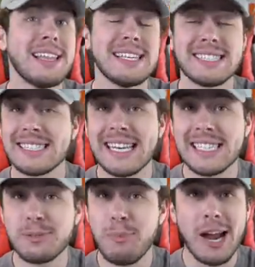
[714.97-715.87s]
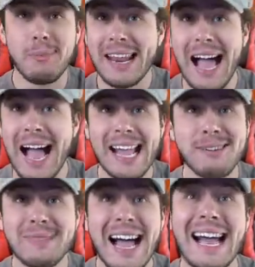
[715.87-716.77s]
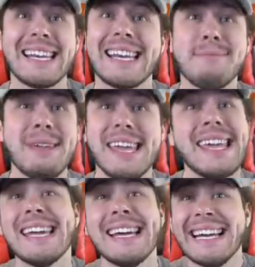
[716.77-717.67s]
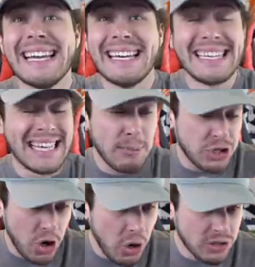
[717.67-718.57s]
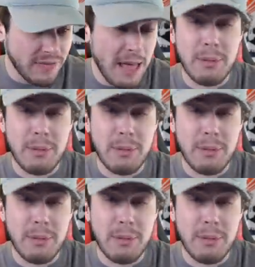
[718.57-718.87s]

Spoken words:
This is an experiment. I'm in charge of them,